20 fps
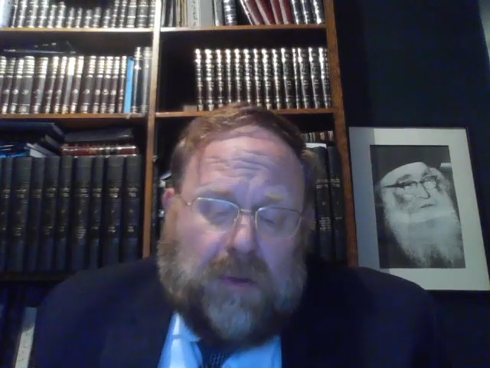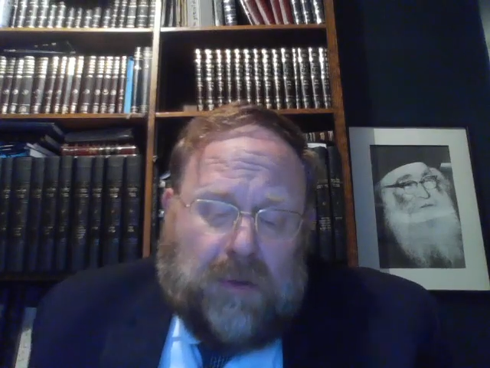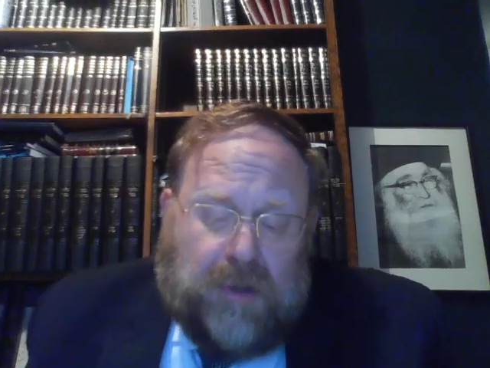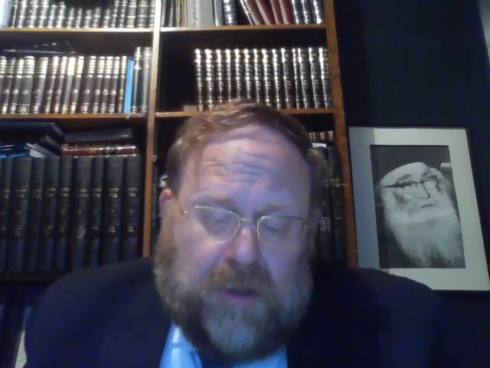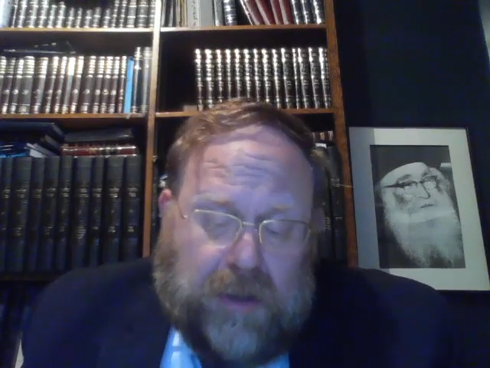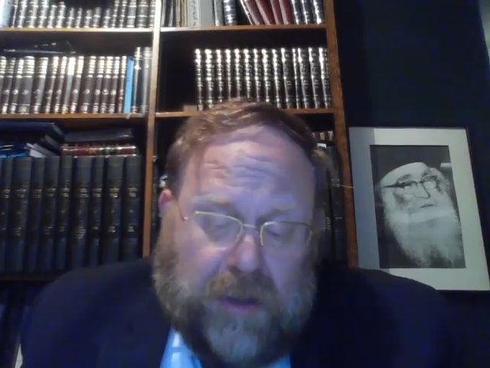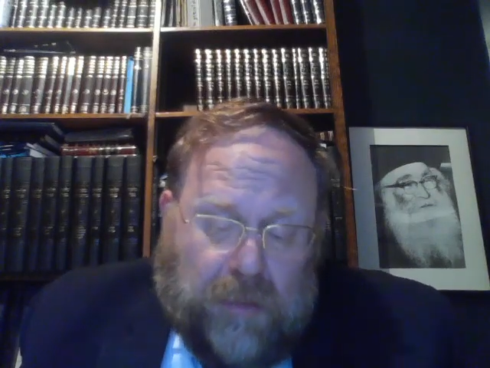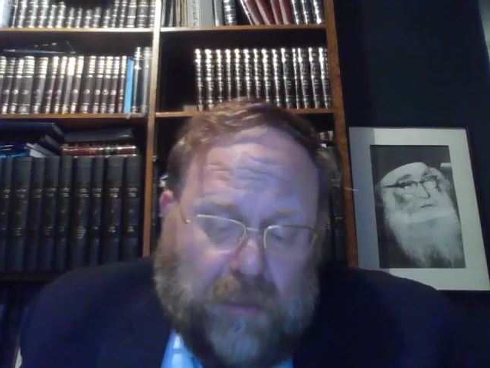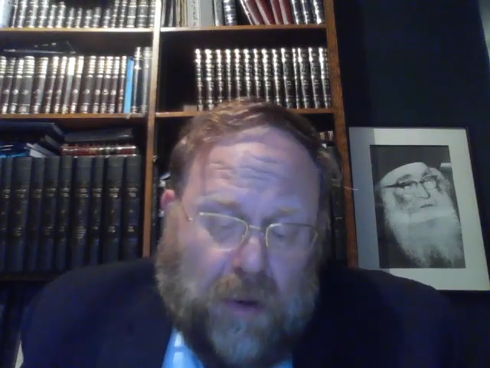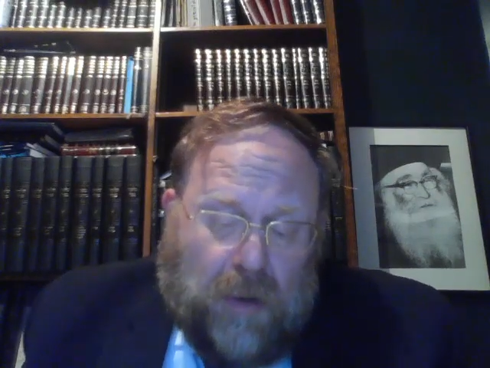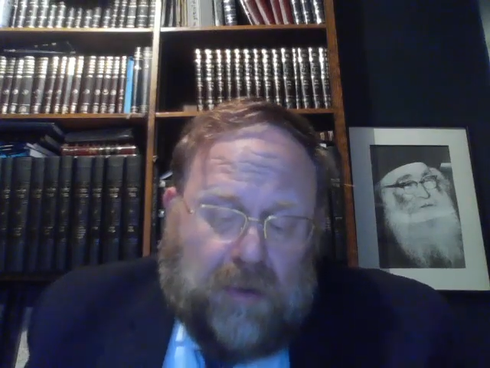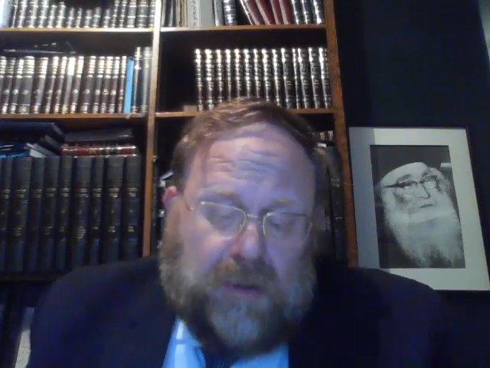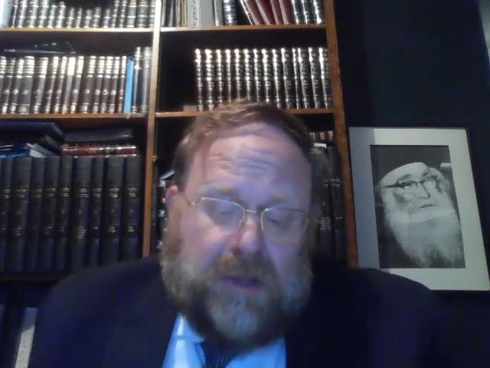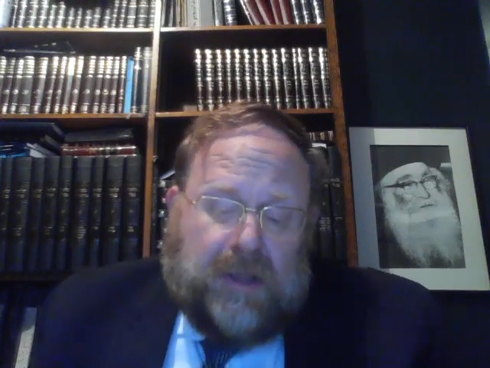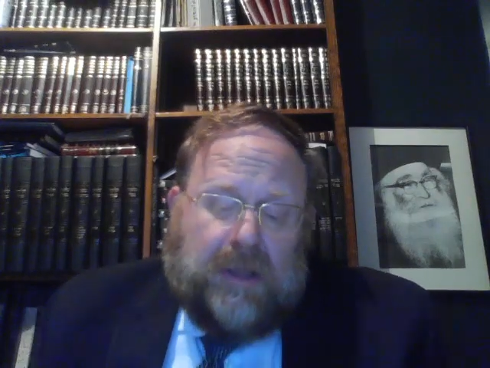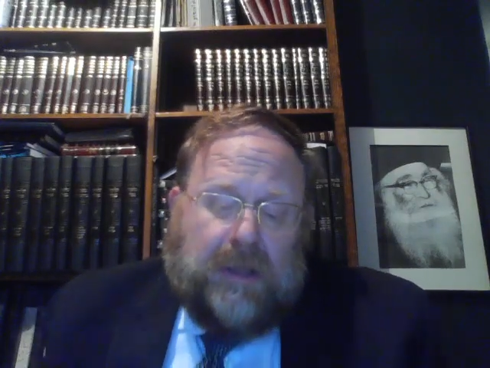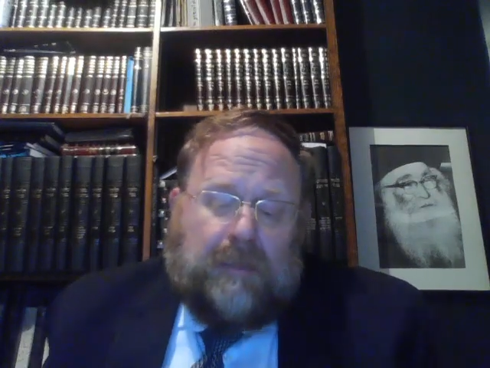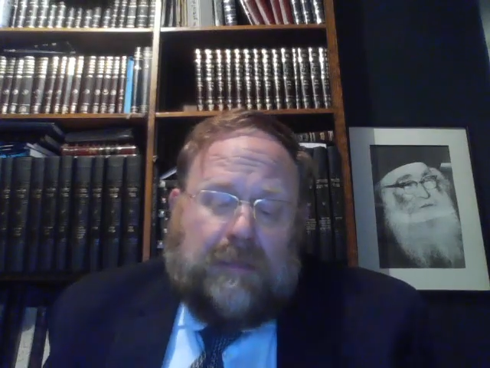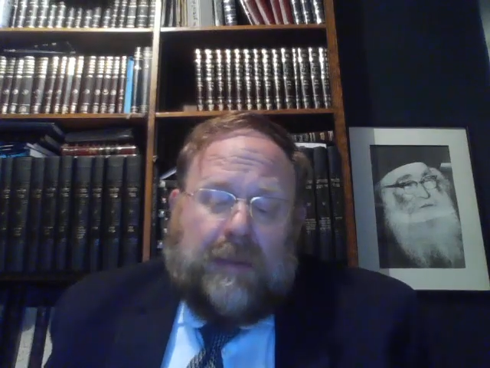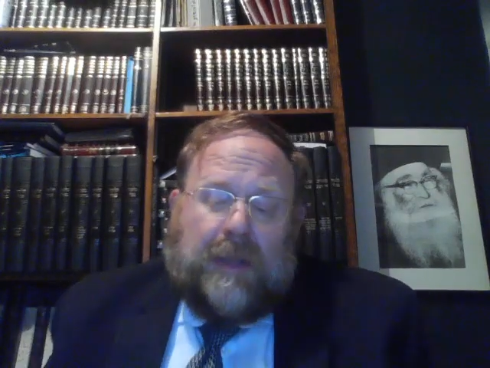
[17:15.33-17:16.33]
he wrote
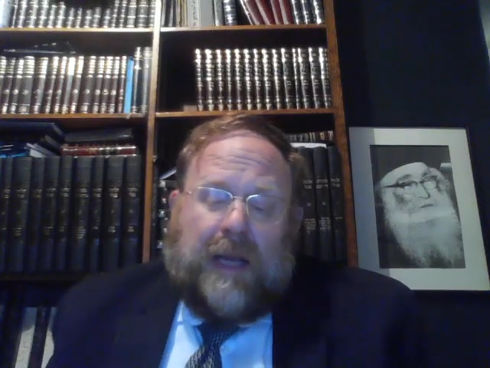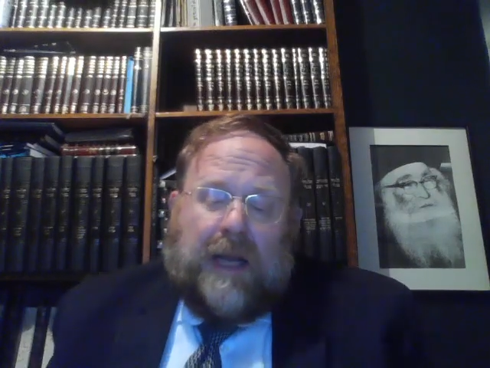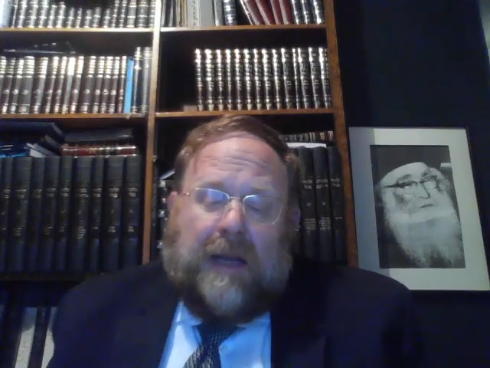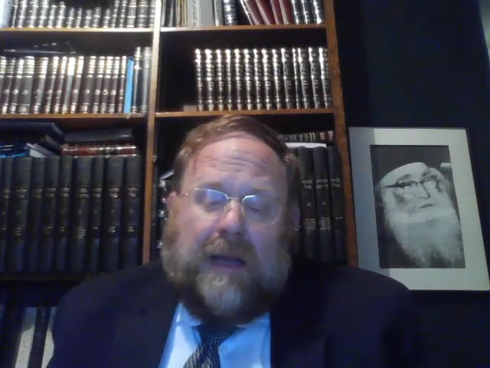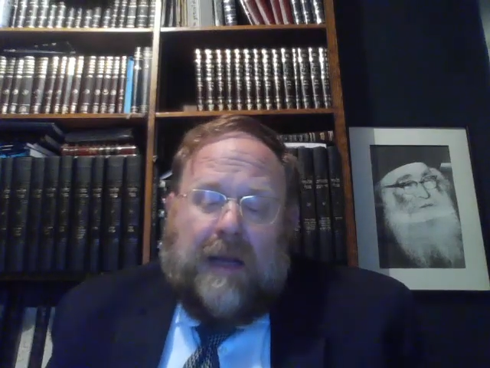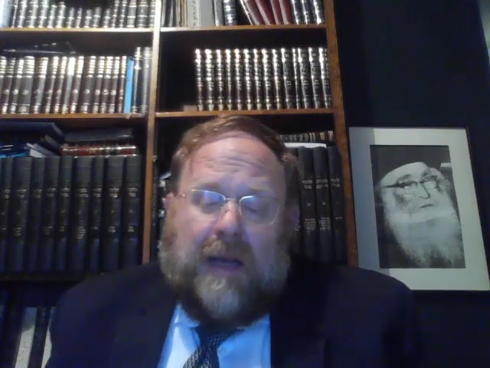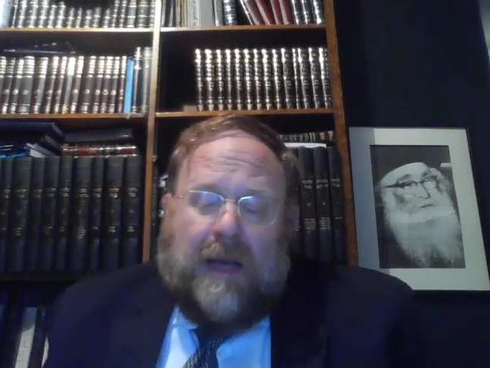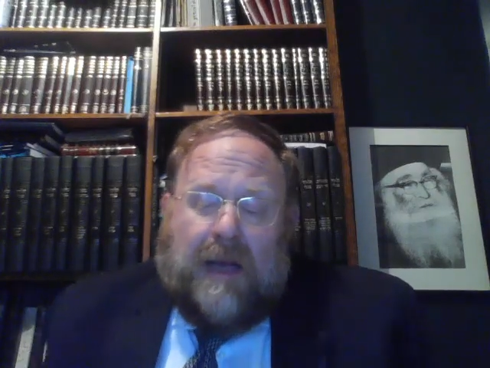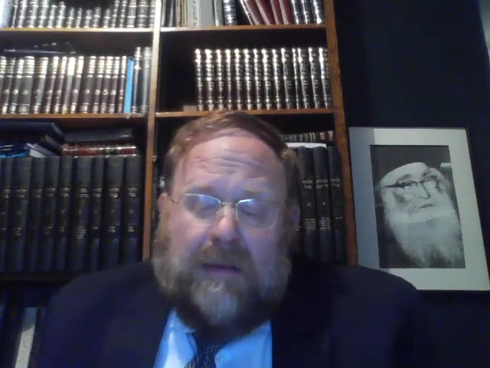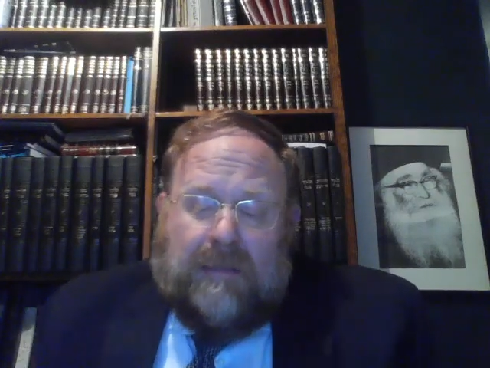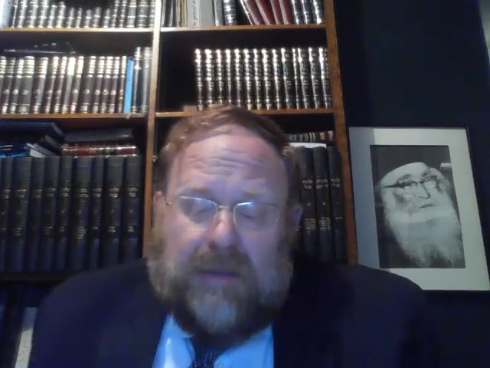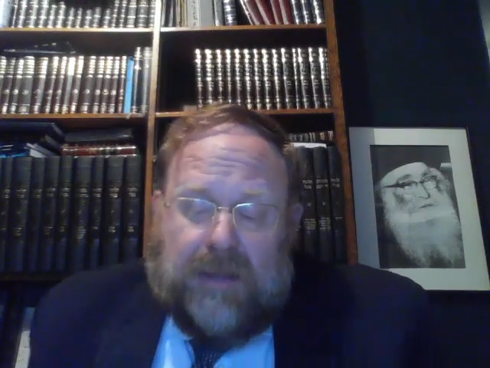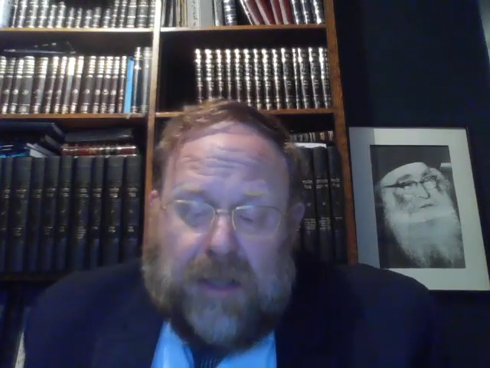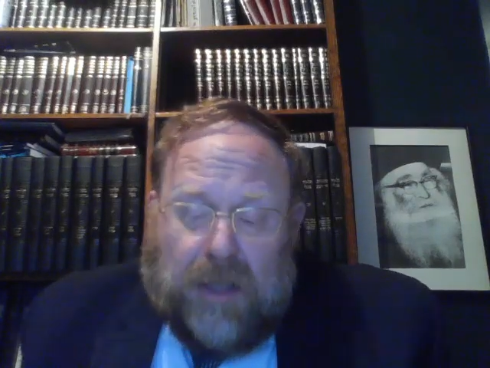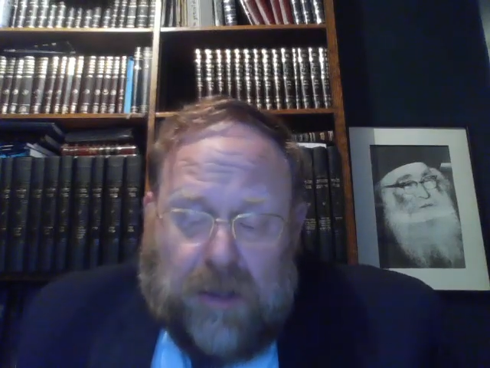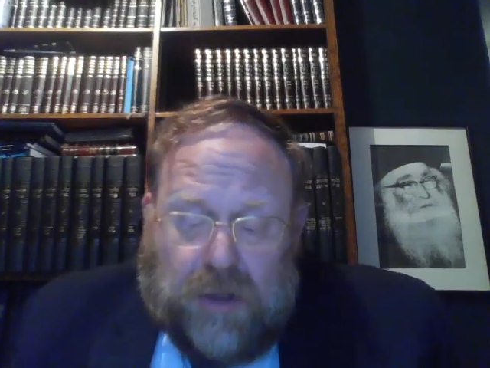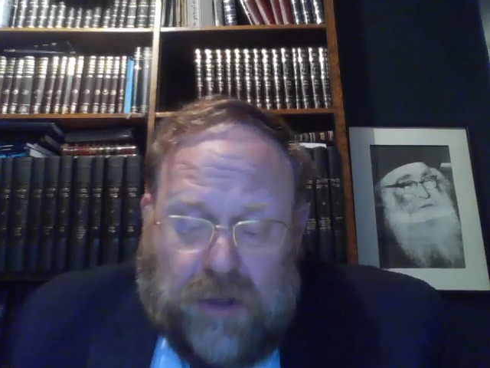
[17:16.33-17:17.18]
simply, as